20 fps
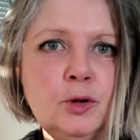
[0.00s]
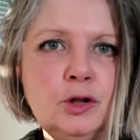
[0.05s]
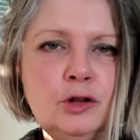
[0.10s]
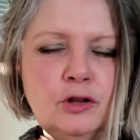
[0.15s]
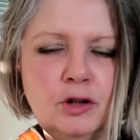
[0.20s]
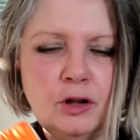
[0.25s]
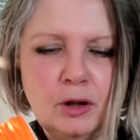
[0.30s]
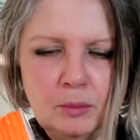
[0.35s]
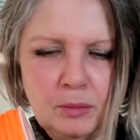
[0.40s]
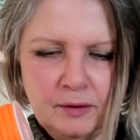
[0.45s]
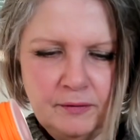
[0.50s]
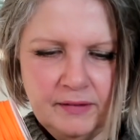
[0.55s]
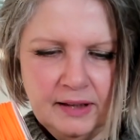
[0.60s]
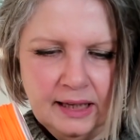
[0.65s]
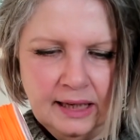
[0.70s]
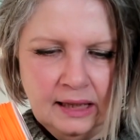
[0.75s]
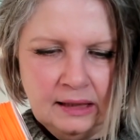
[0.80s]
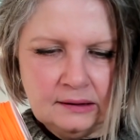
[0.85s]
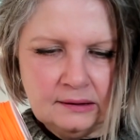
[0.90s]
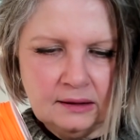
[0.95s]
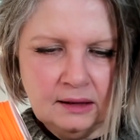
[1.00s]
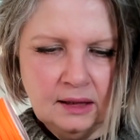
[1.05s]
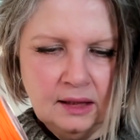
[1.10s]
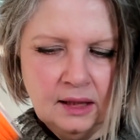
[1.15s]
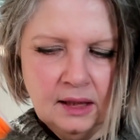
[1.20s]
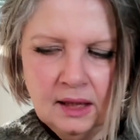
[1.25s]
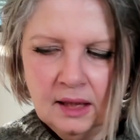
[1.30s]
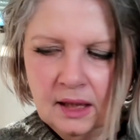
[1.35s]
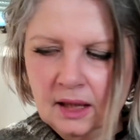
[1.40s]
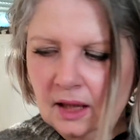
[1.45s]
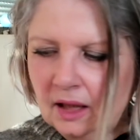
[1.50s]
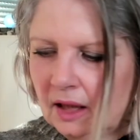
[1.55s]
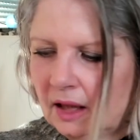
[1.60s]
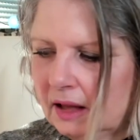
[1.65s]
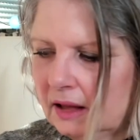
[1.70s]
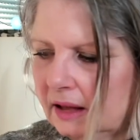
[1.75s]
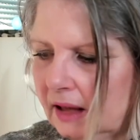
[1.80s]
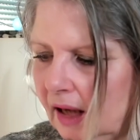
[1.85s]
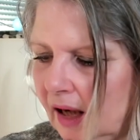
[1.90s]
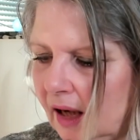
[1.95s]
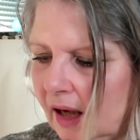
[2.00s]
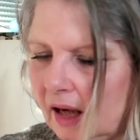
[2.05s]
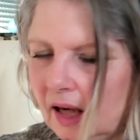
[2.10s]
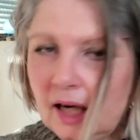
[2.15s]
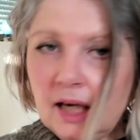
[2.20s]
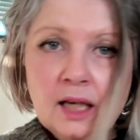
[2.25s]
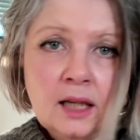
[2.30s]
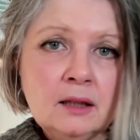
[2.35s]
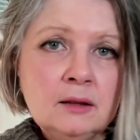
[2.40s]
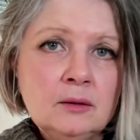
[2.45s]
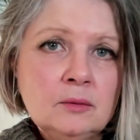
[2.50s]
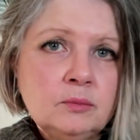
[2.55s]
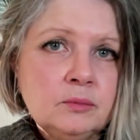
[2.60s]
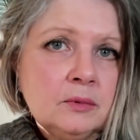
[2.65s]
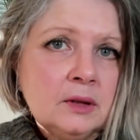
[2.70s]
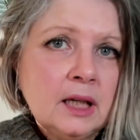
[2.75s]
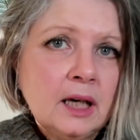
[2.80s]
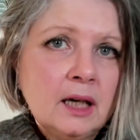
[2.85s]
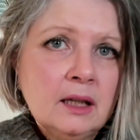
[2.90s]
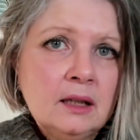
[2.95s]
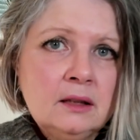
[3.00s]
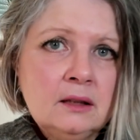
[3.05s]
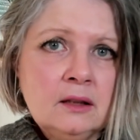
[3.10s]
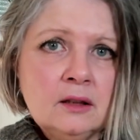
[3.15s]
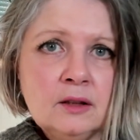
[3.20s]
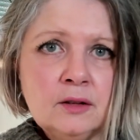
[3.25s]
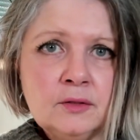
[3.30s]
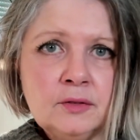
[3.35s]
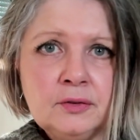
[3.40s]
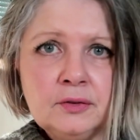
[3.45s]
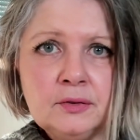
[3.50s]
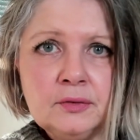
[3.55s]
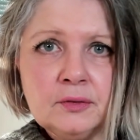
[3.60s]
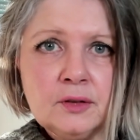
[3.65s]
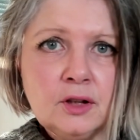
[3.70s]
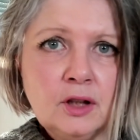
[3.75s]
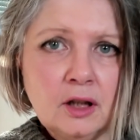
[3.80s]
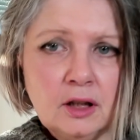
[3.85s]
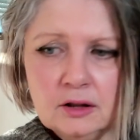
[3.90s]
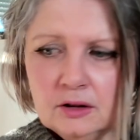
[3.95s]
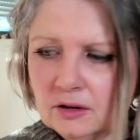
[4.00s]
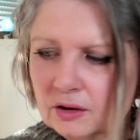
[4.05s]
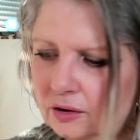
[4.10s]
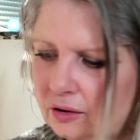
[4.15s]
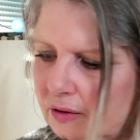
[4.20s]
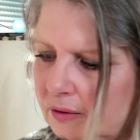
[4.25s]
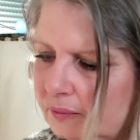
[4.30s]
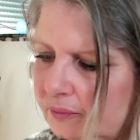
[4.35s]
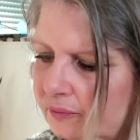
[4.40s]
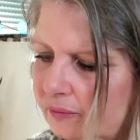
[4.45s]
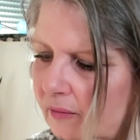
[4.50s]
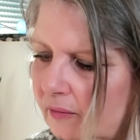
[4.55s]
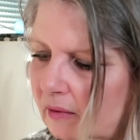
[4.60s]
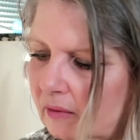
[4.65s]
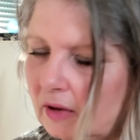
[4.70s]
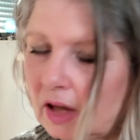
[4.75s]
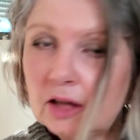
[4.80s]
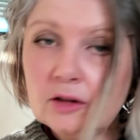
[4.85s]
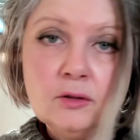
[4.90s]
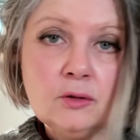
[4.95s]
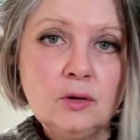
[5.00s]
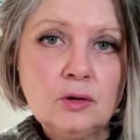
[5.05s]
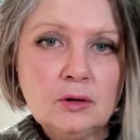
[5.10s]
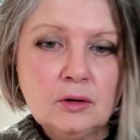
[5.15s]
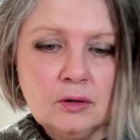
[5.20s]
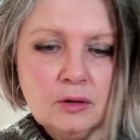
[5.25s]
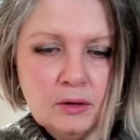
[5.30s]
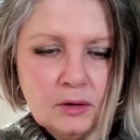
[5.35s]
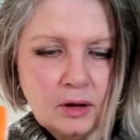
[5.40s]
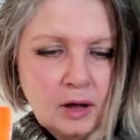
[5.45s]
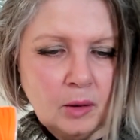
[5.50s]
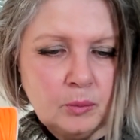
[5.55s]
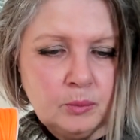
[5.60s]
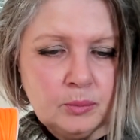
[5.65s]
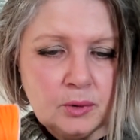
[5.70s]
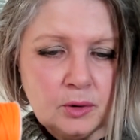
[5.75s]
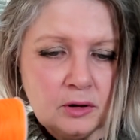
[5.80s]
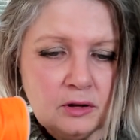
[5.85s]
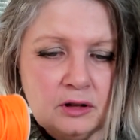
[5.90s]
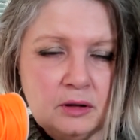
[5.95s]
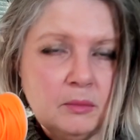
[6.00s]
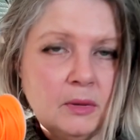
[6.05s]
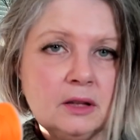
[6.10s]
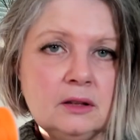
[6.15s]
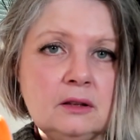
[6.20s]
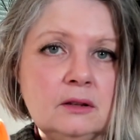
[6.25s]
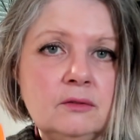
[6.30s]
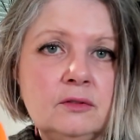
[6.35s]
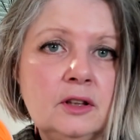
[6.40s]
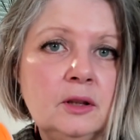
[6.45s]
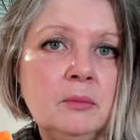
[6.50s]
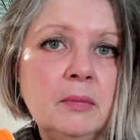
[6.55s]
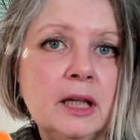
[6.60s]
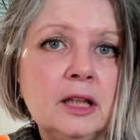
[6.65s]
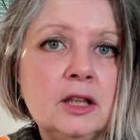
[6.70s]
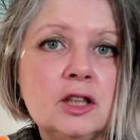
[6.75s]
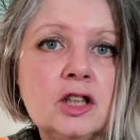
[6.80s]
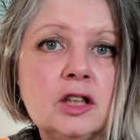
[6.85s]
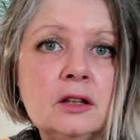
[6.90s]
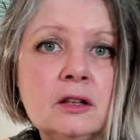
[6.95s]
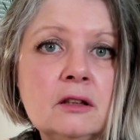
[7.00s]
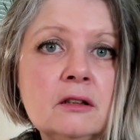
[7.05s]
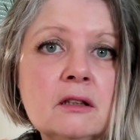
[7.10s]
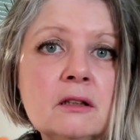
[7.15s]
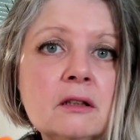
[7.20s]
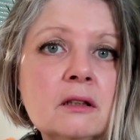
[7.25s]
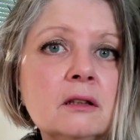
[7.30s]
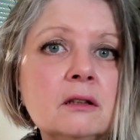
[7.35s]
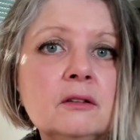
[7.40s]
tub of that, yeah, I kind of cut at the approximative dimensions